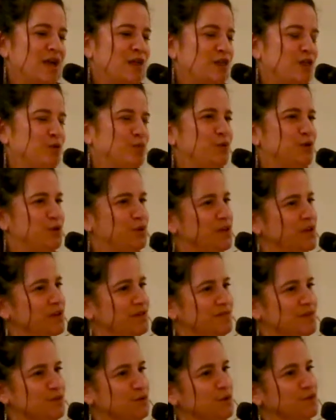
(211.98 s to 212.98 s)
the beauty
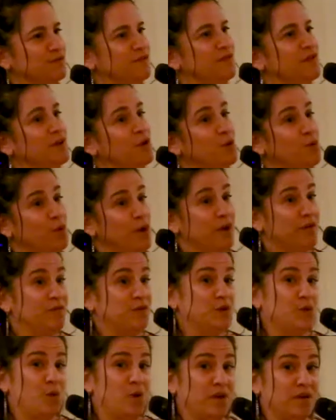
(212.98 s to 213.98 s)
of sort of wherever
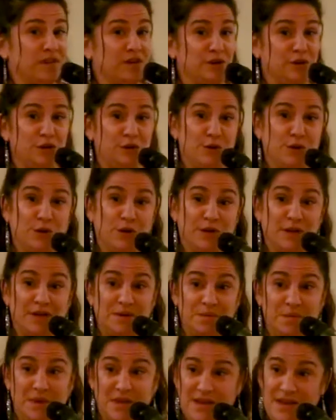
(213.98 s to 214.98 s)
you are, there you
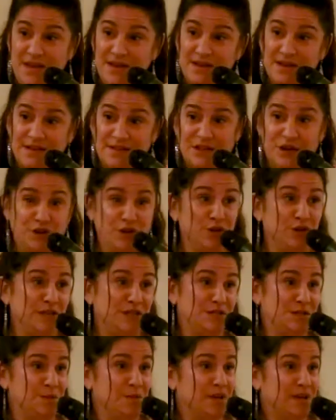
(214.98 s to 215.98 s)
can be, there you
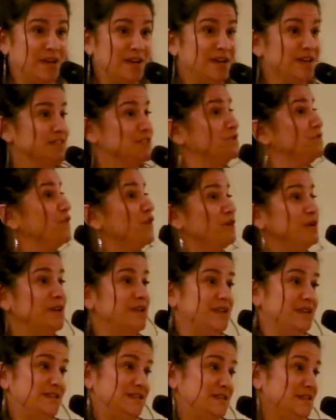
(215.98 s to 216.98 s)
need to be, because it's very
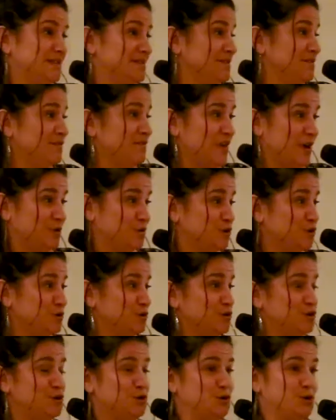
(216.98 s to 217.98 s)
easy as a founder
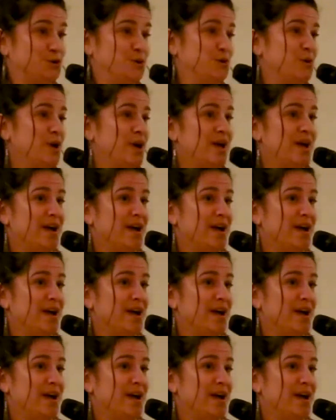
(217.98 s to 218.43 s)
to